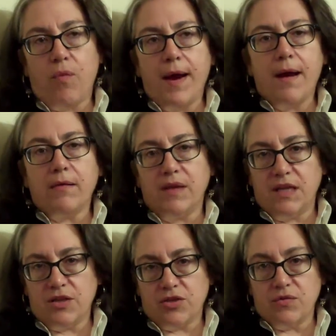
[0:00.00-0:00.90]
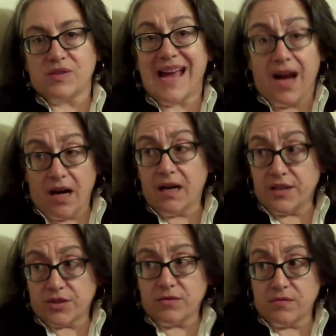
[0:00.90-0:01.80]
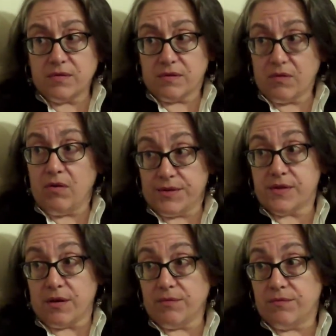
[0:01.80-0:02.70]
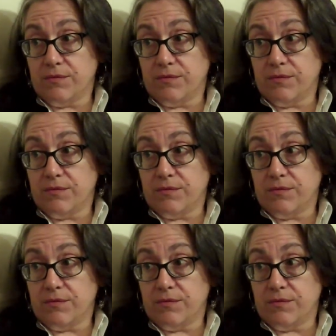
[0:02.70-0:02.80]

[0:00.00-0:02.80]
where the issues, our issues, also